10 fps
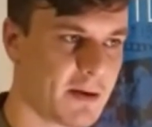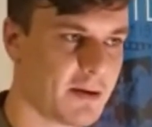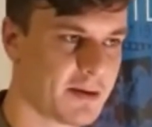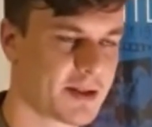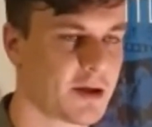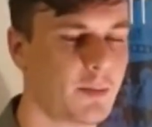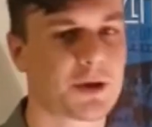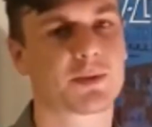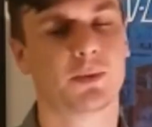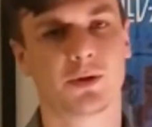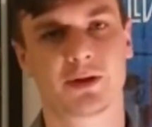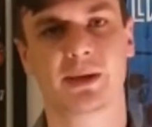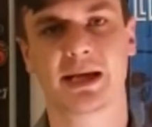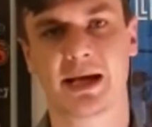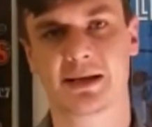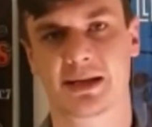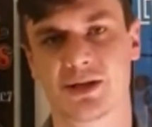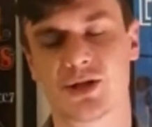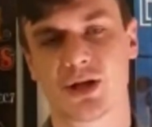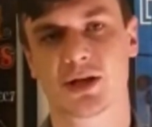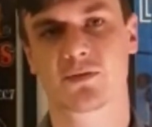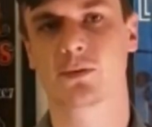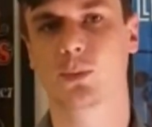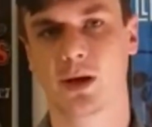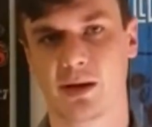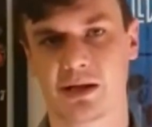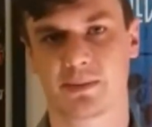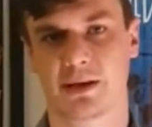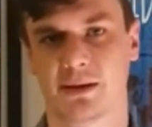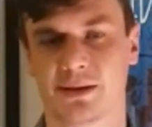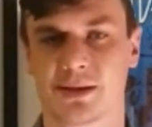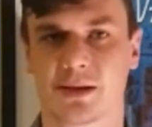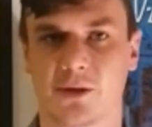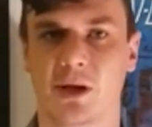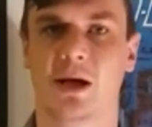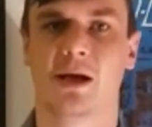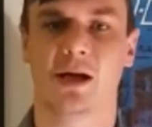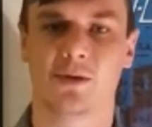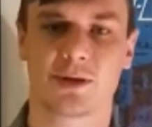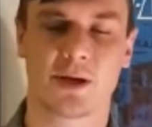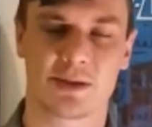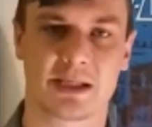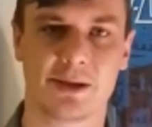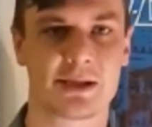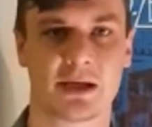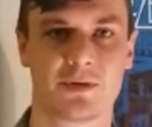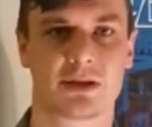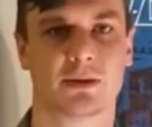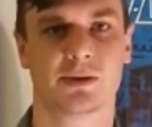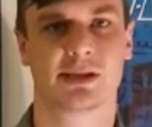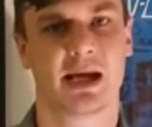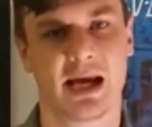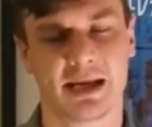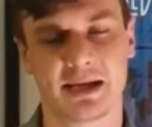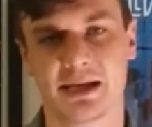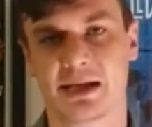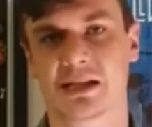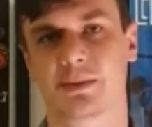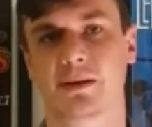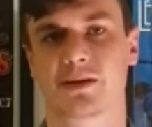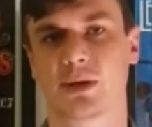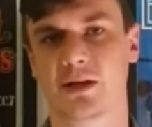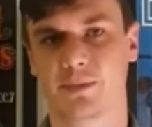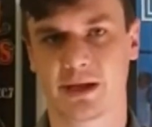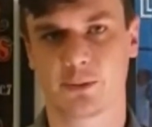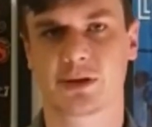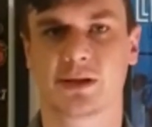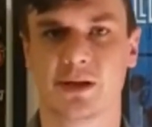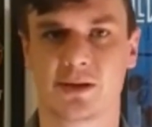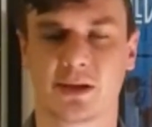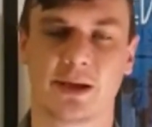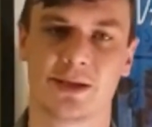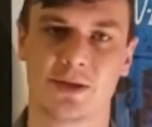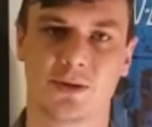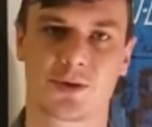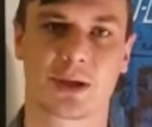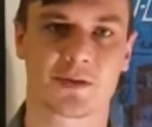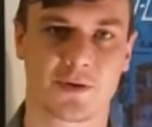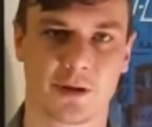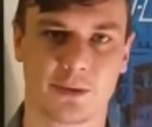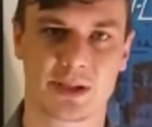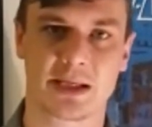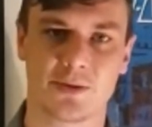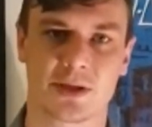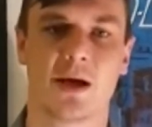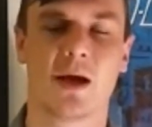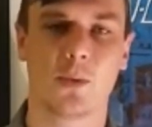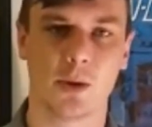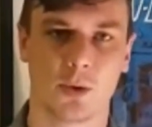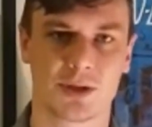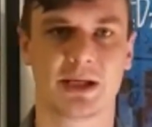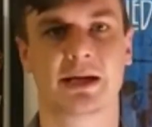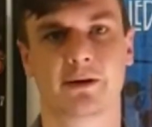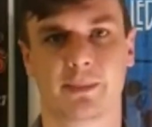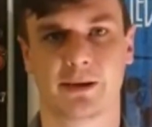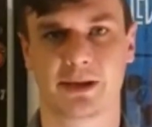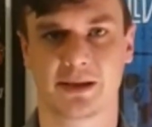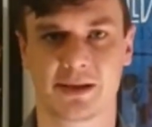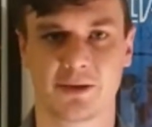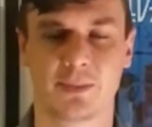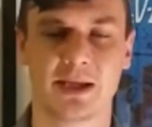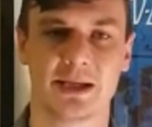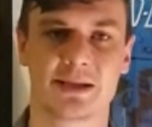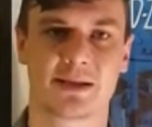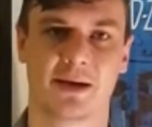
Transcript: so much more to be gained than just from work experience. So don't sell yourself short. Any experience where you've been able to utilise your transferable skills, we want to hear about it. So please